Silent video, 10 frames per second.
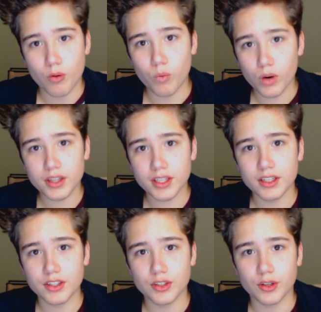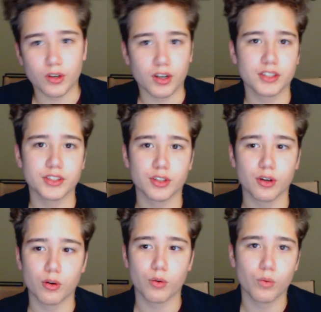what are they going to do?
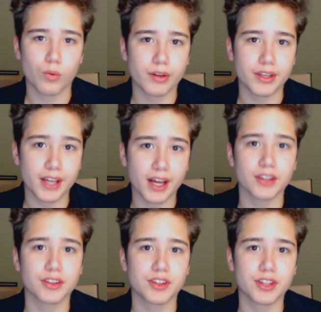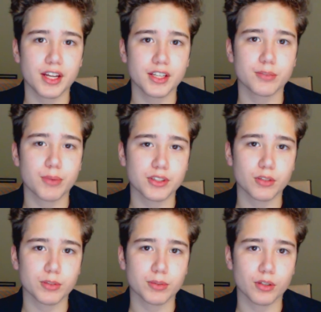So, yeah, that is
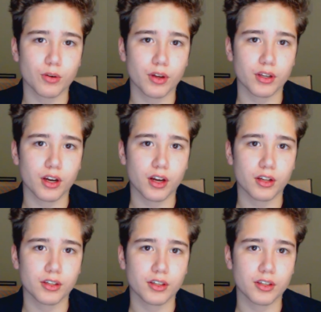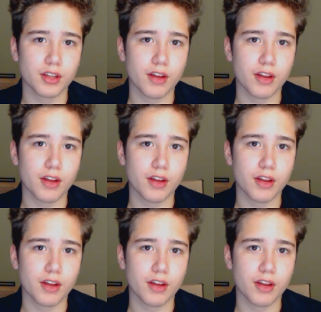basically what's been going on.